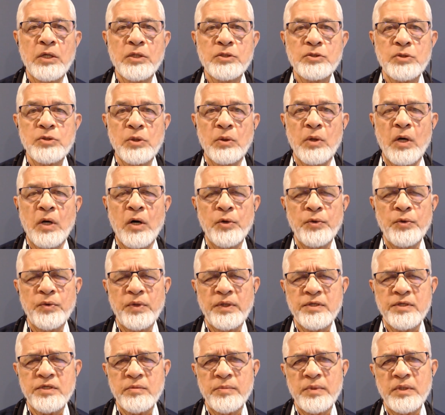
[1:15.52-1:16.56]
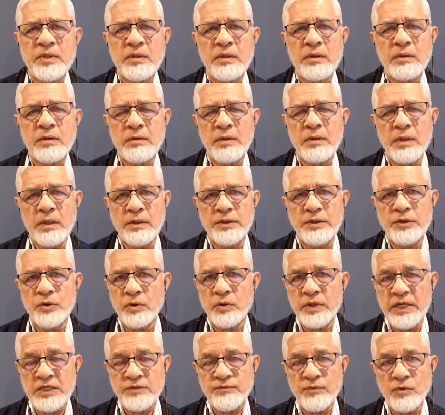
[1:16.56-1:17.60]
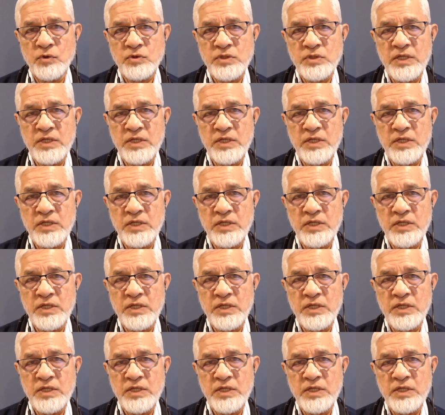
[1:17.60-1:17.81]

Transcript: So how do you determine your cash flow